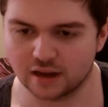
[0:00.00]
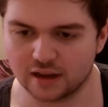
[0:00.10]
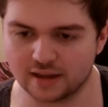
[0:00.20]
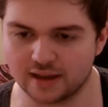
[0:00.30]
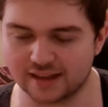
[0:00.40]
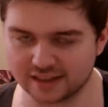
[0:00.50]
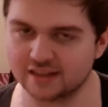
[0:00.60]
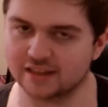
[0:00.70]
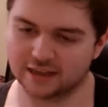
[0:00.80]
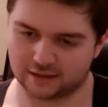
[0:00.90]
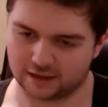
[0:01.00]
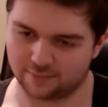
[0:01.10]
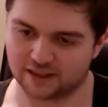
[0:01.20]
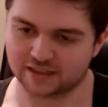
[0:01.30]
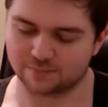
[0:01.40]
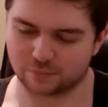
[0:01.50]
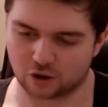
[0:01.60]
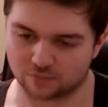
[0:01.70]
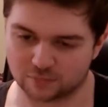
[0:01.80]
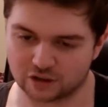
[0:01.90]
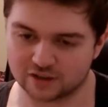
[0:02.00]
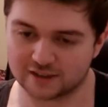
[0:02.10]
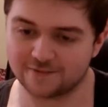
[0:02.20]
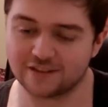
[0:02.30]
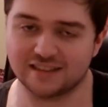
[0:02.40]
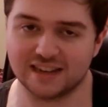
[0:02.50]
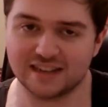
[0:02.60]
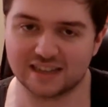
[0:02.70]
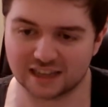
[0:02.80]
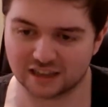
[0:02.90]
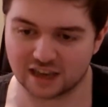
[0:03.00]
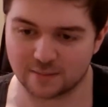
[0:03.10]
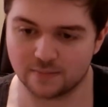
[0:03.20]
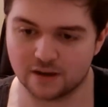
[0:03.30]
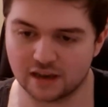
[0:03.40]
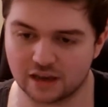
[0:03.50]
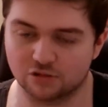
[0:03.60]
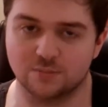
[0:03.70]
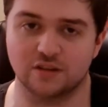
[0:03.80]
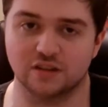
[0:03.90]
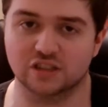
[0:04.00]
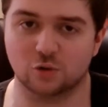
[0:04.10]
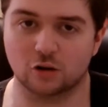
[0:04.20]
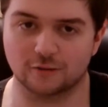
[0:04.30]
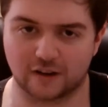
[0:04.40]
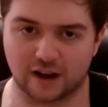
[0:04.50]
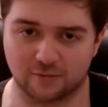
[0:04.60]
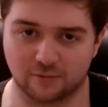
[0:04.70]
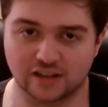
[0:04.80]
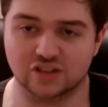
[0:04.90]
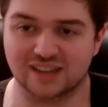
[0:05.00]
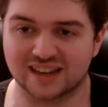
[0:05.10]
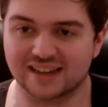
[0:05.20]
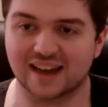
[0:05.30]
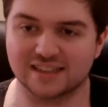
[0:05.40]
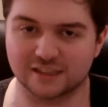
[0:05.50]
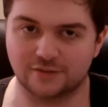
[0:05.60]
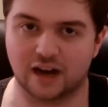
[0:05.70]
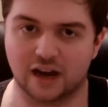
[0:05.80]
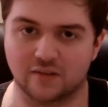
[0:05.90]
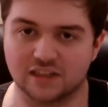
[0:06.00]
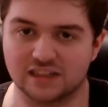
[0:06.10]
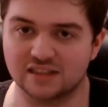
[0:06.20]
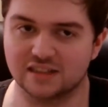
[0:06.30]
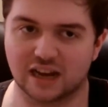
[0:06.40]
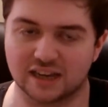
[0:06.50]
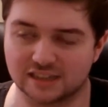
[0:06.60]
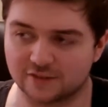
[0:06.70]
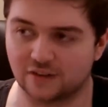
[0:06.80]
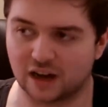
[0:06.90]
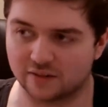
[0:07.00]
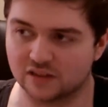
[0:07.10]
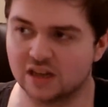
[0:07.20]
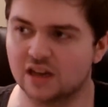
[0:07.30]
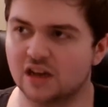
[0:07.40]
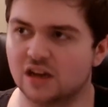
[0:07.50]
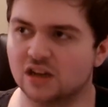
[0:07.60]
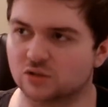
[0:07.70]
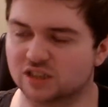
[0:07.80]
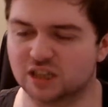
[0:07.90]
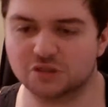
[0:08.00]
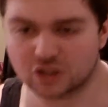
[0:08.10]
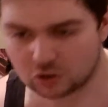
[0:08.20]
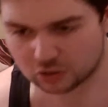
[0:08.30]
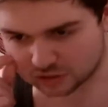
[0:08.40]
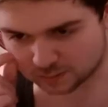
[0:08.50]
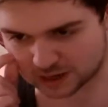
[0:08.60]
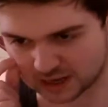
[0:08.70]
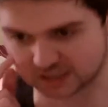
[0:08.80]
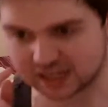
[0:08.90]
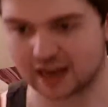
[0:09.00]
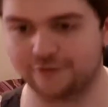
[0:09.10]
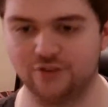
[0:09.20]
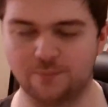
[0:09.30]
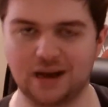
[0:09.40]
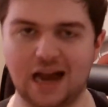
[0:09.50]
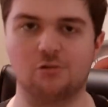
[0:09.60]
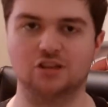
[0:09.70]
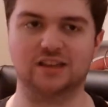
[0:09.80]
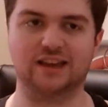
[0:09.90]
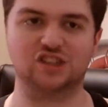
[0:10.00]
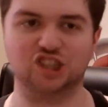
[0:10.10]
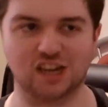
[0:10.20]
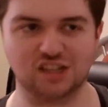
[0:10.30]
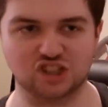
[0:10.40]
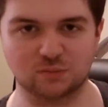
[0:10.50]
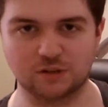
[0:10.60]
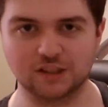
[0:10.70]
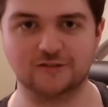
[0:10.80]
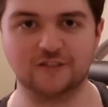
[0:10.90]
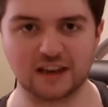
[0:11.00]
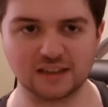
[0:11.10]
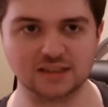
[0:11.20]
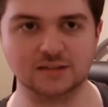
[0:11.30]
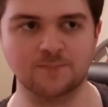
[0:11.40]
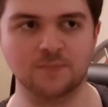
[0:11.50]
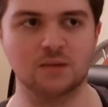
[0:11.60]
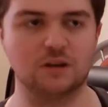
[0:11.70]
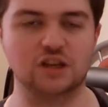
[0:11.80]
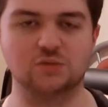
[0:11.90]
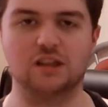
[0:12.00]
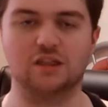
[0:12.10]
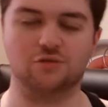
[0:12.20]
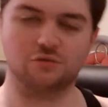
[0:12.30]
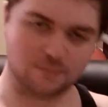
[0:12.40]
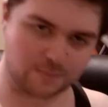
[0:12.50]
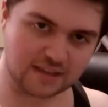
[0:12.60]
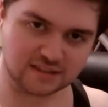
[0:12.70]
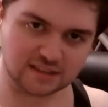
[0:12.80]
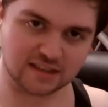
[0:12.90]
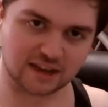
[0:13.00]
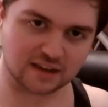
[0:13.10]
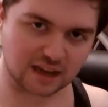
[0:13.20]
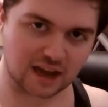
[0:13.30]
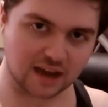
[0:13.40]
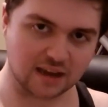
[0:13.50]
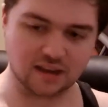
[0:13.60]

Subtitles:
it didn't kill him. That's important, because if he did kill him, he would have been disqualified, right? So that guy survived. He didn't die, he survived. So it seems as though those pins have the power to, like, change someone's face. Because when he threw the pins into that guy,